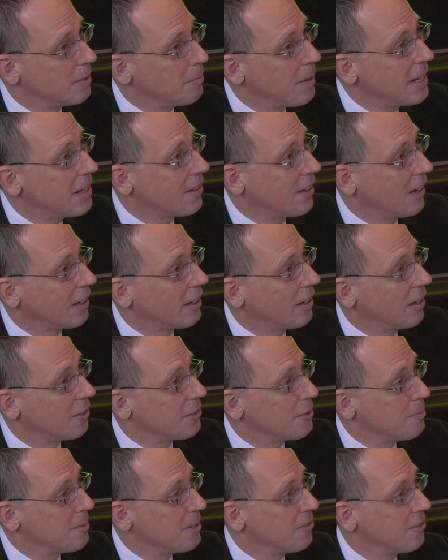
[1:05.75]
to make that
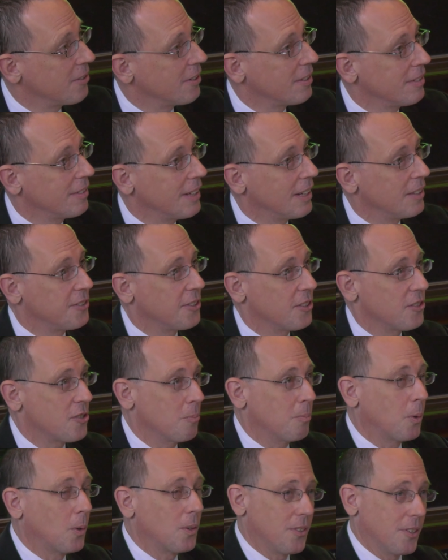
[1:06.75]
contribution and to
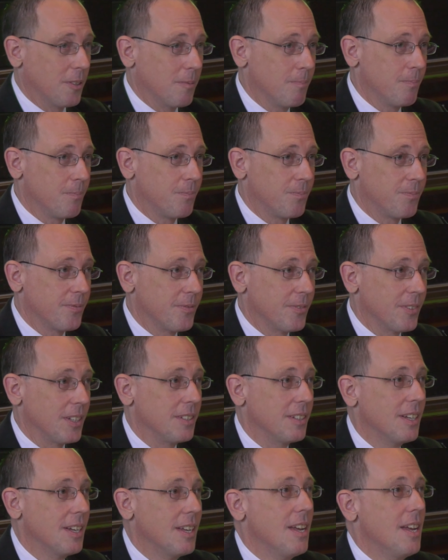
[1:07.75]
support them.
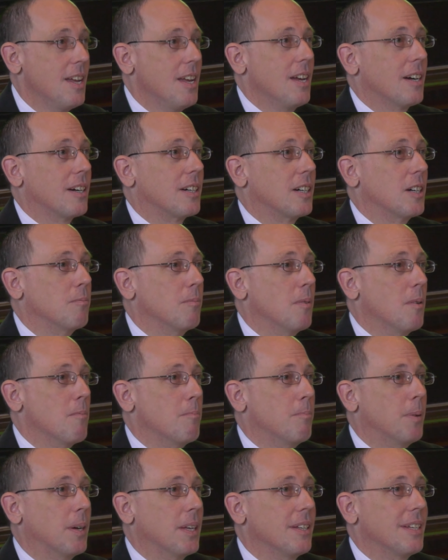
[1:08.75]

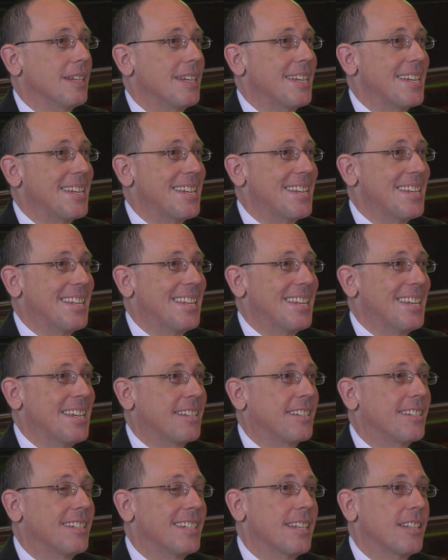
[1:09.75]
But
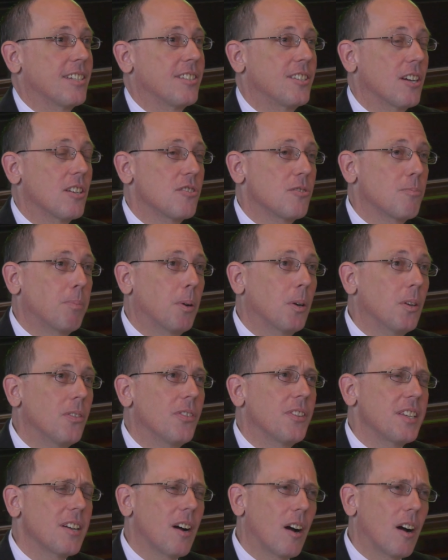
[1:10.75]
it does put the